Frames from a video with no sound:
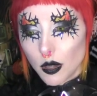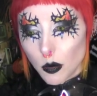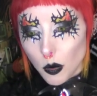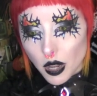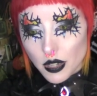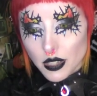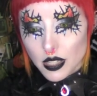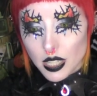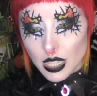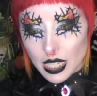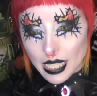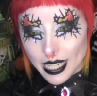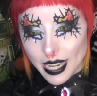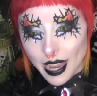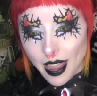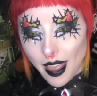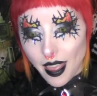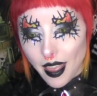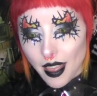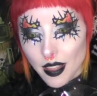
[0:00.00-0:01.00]
The ones that
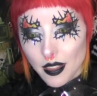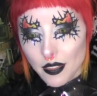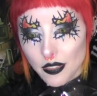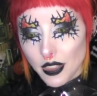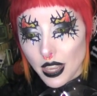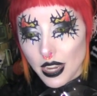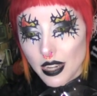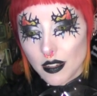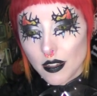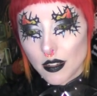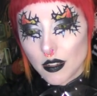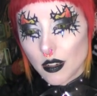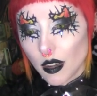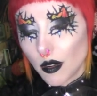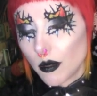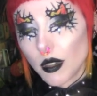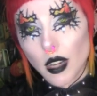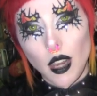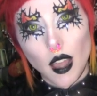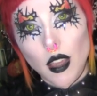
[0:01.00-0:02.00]
care, they
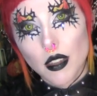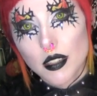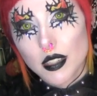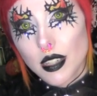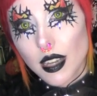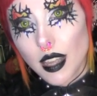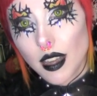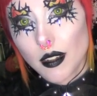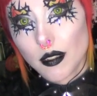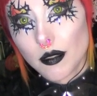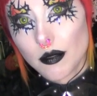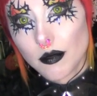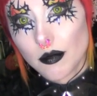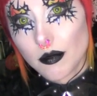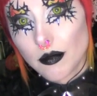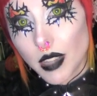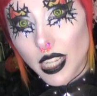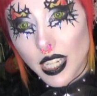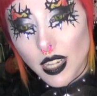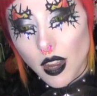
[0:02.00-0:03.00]
don't last now.
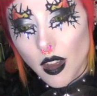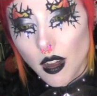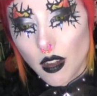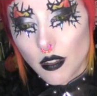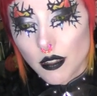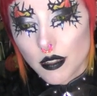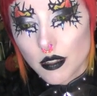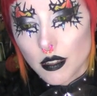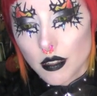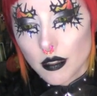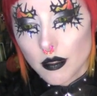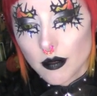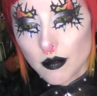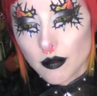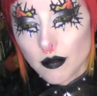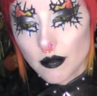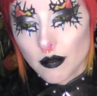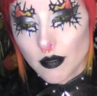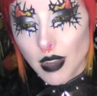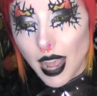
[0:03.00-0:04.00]
They can't.
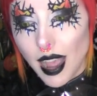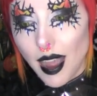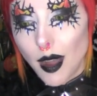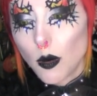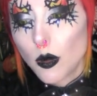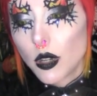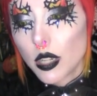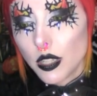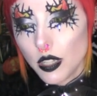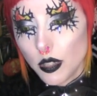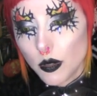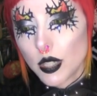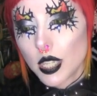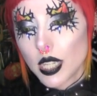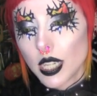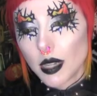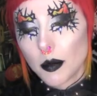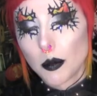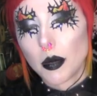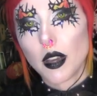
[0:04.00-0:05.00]
How can you
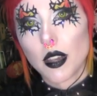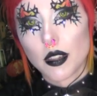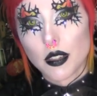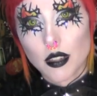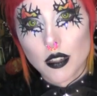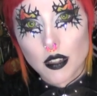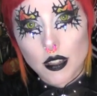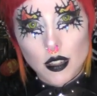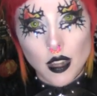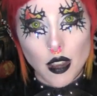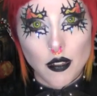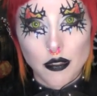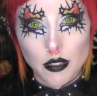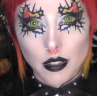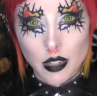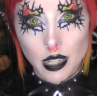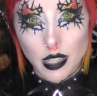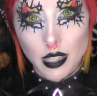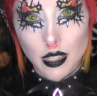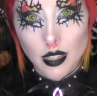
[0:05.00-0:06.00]
see a person
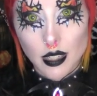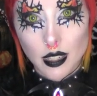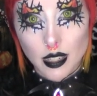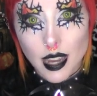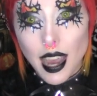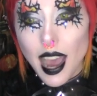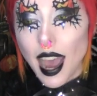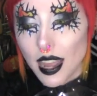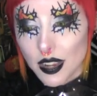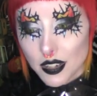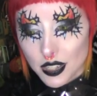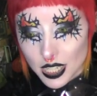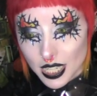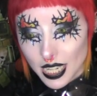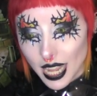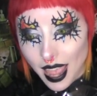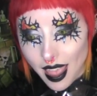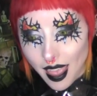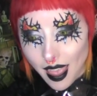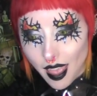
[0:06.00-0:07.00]
suffering
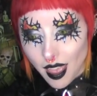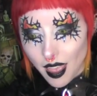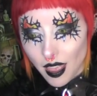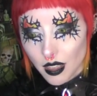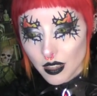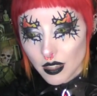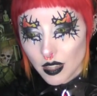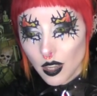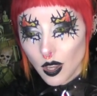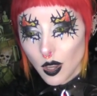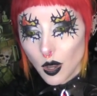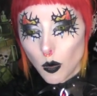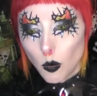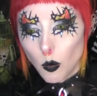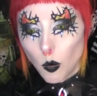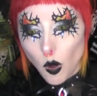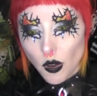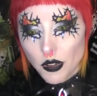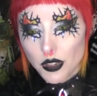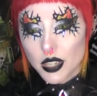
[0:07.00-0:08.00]
and care,
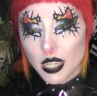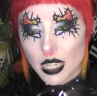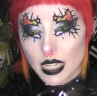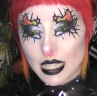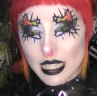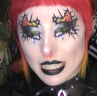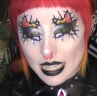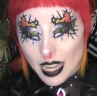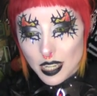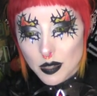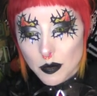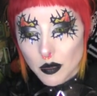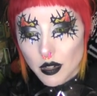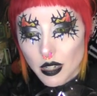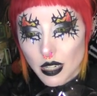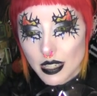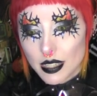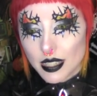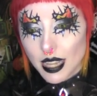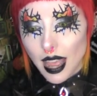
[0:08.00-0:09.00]
wanting
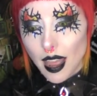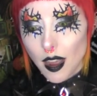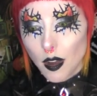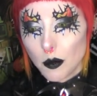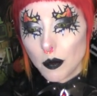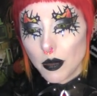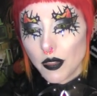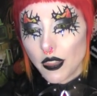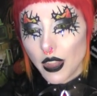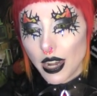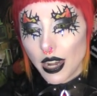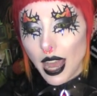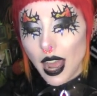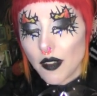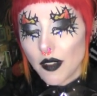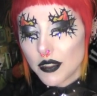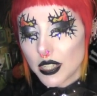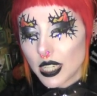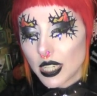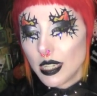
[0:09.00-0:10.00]
desperately to help, but then
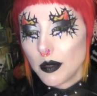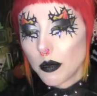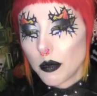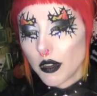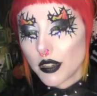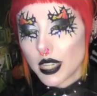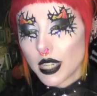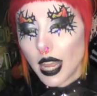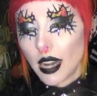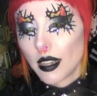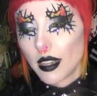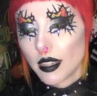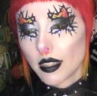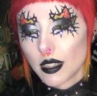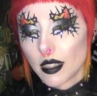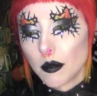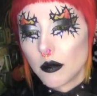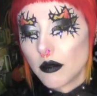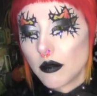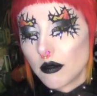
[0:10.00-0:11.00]
have to keep on
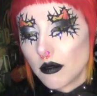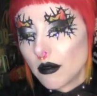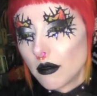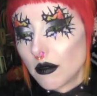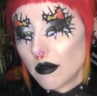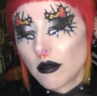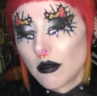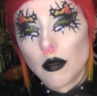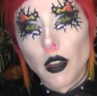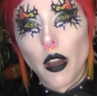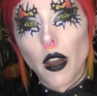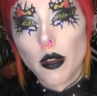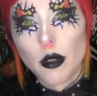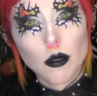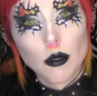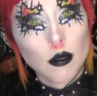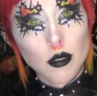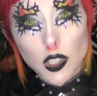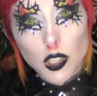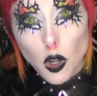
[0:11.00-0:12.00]
telling them,
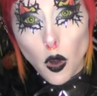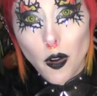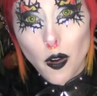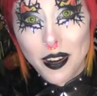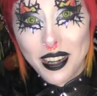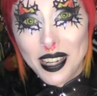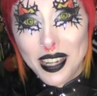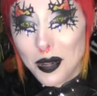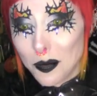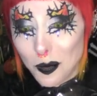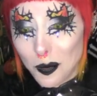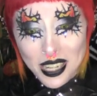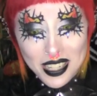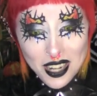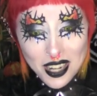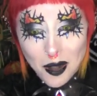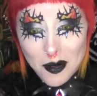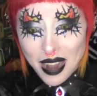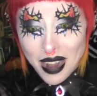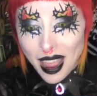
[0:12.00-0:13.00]
no, sorry,
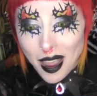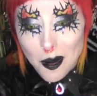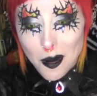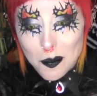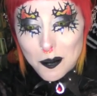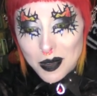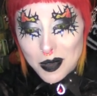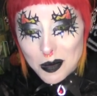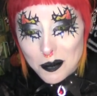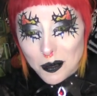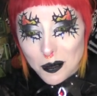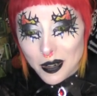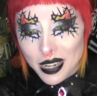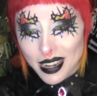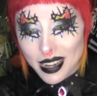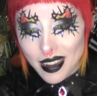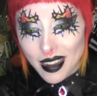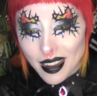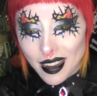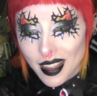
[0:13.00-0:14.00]
we don't help people
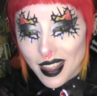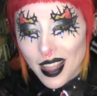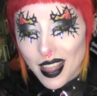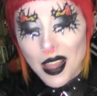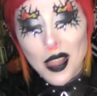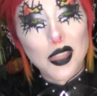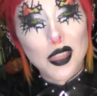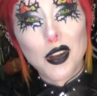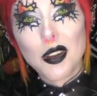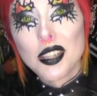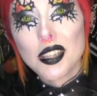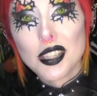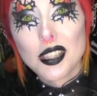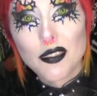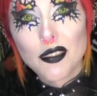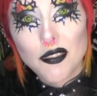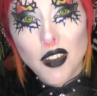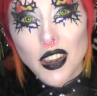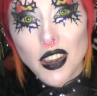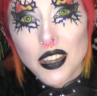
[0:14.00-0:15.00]
here. There
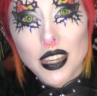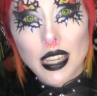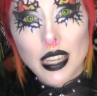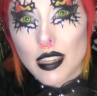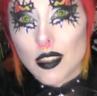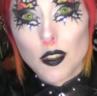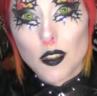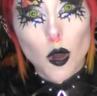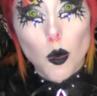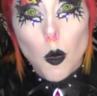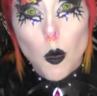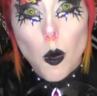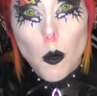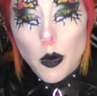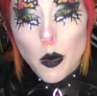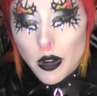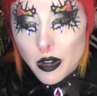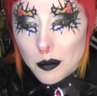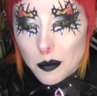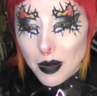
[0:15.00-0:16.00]
isn't the funding. It's not
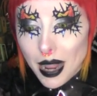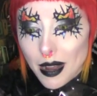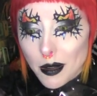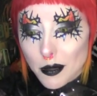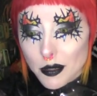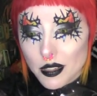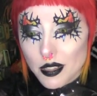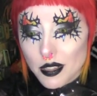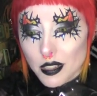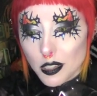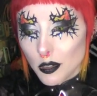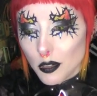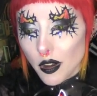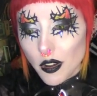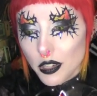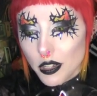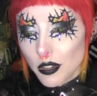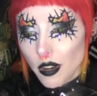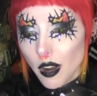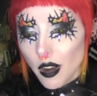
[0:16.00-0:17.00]
what we're about.
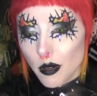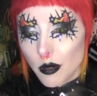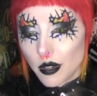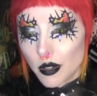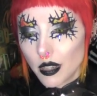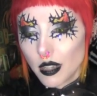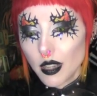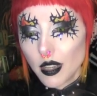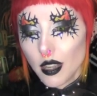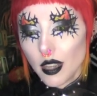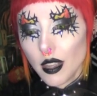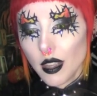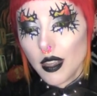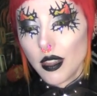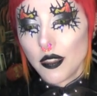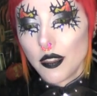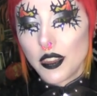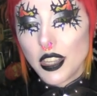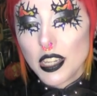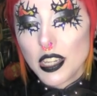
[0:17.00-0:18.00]
You're on your own.
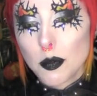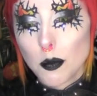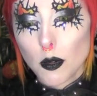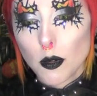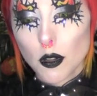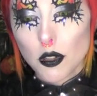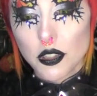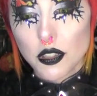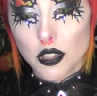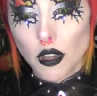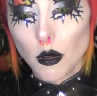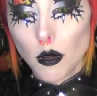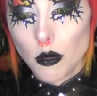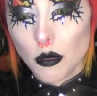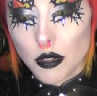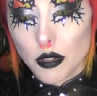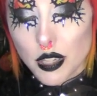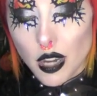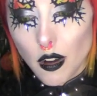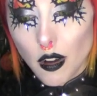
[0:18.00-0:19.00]
These poor
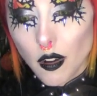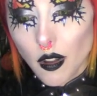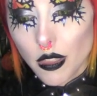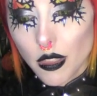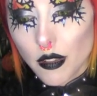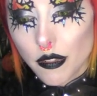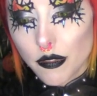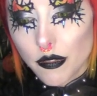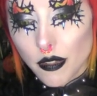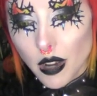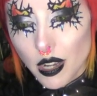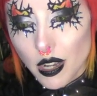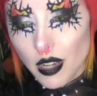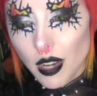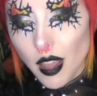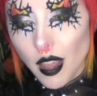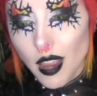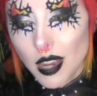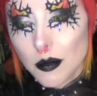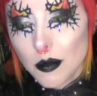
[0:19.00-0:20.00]
souls are on the
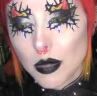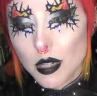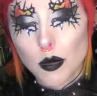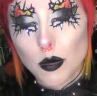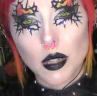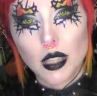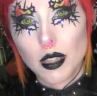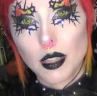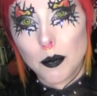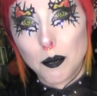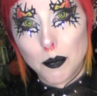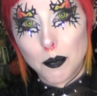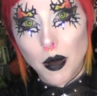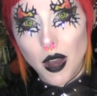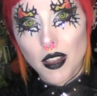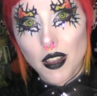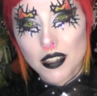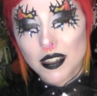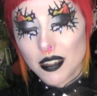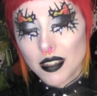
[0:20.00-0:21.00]
front line between the
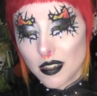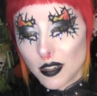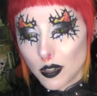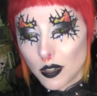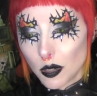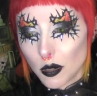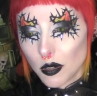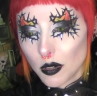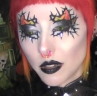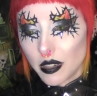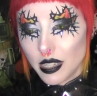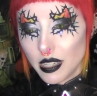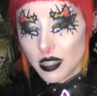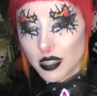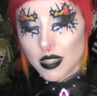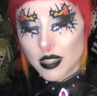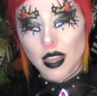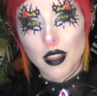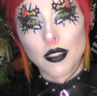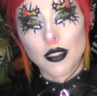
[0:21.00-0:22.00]
bastard
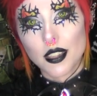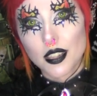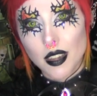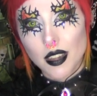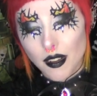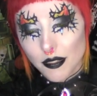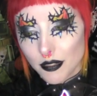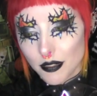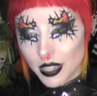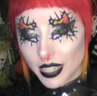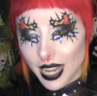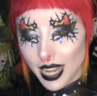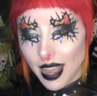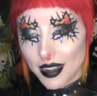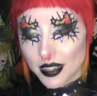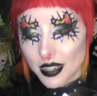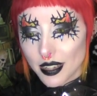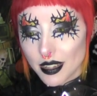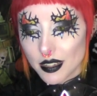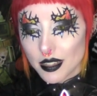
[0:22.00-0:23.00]
Tories and the suffering
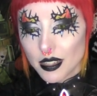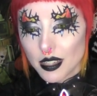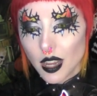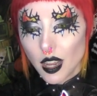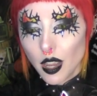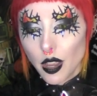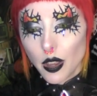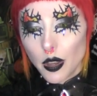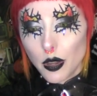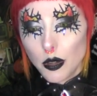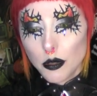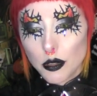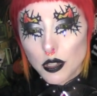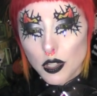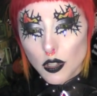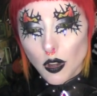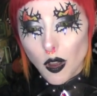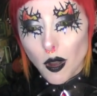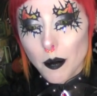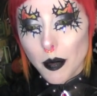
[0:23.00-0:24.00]
addicts who
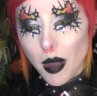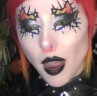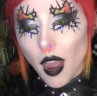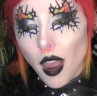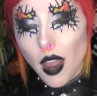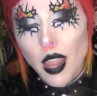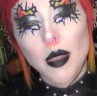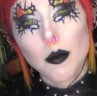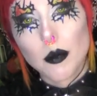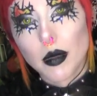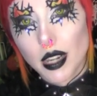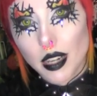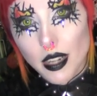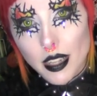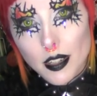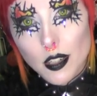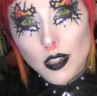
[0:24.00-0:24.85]
sob, I am